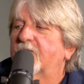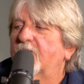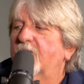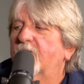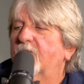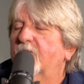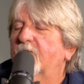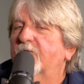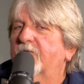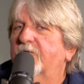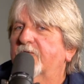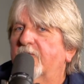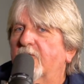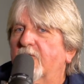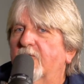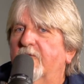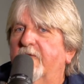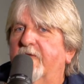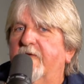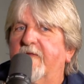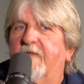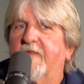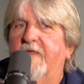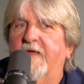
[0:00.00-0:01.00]
So you.
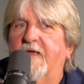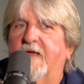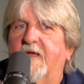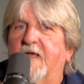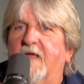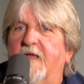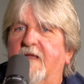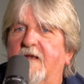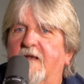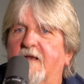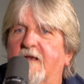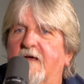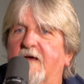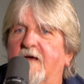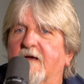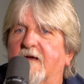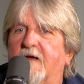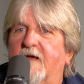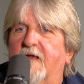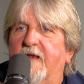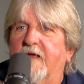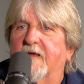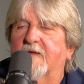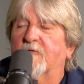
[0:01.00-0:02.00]
Certainly they can
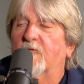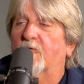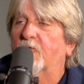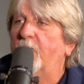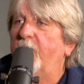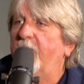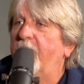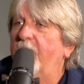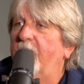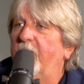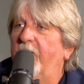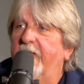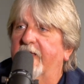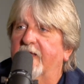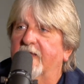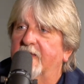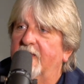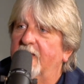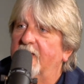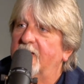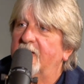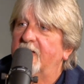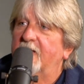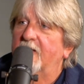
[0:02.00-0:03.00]
connect with me on
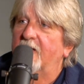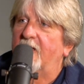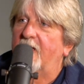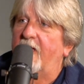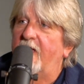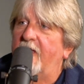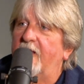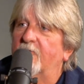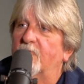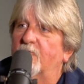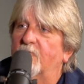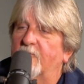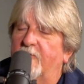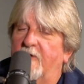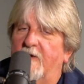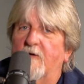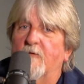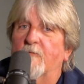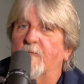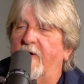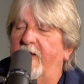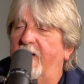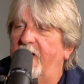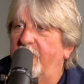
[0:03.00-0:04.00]
LinkedIn. You
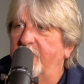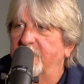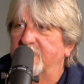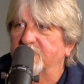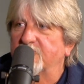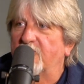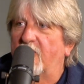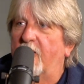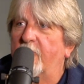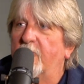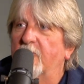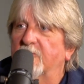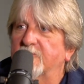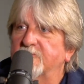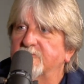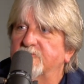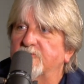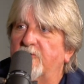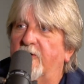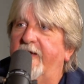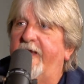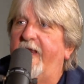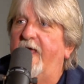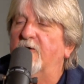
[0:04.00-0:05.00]
know, my name is Robert
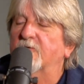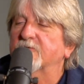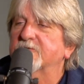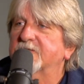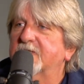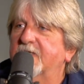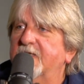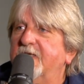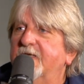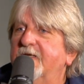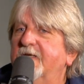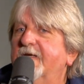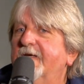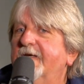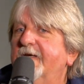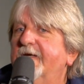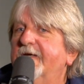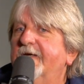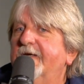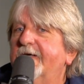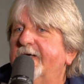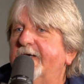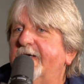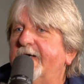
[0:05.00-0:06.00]
Choynowski.
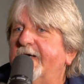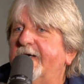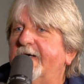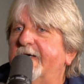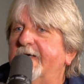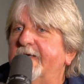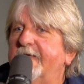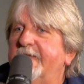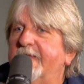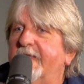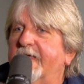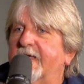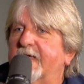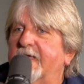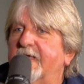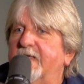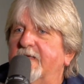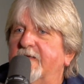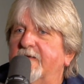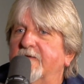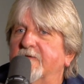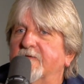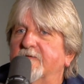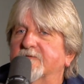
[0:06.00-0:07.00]
They
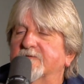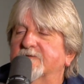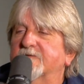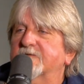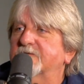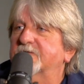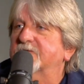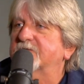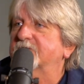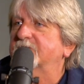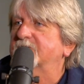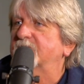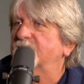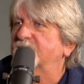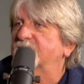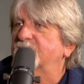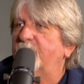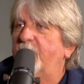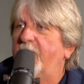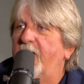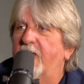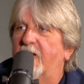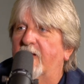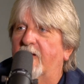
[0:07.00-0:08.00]
can
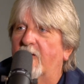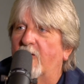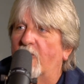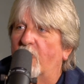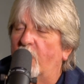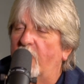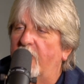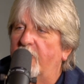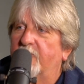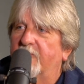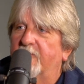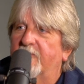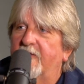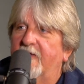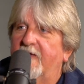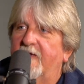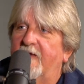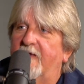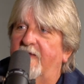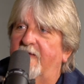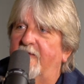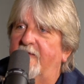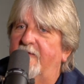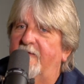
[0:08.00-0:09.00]
search me out on our
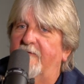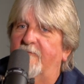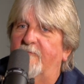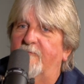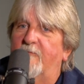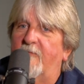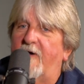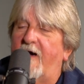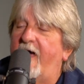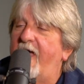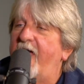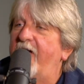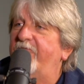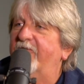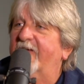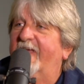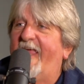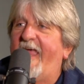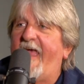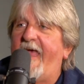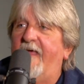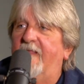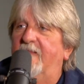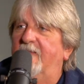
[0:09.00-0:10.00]
website, and I have a
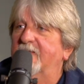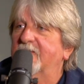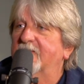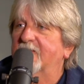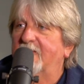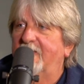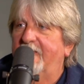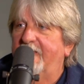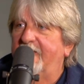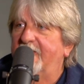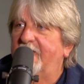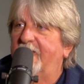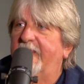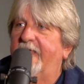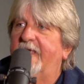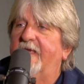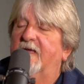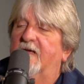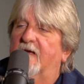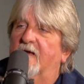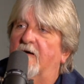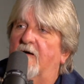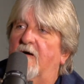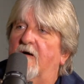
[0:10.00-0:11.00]
Calendly
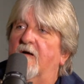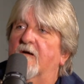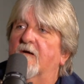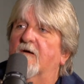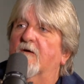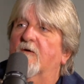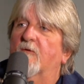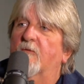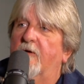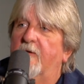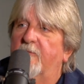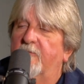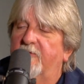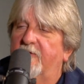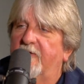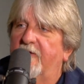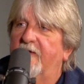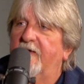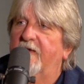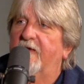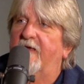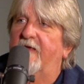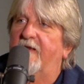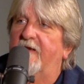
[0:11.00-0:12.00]
link on our
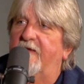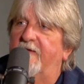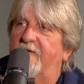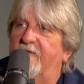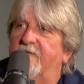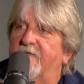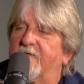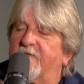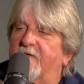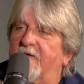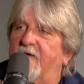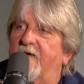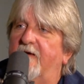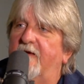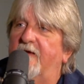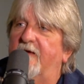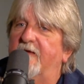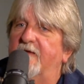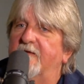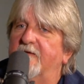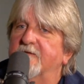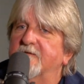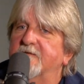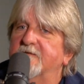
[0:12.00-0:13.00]
website. It is
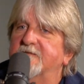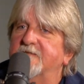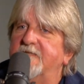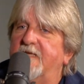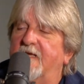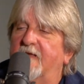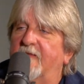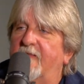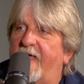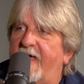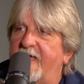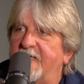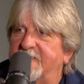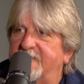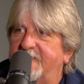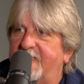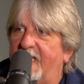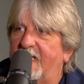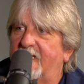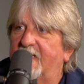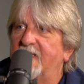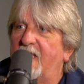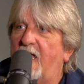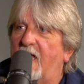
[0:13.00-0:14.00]

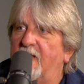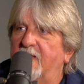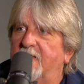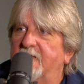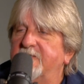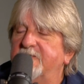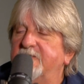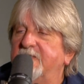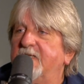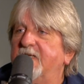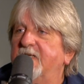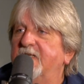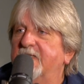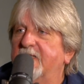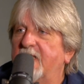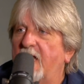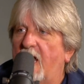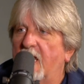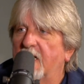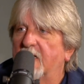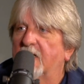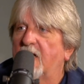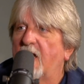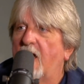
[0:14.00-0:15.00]

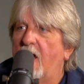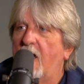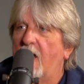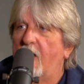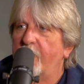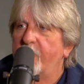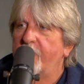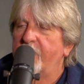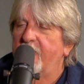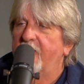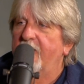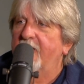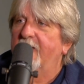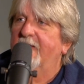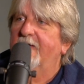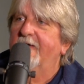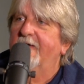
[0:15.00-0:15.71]
SeaGlassTechnology.com.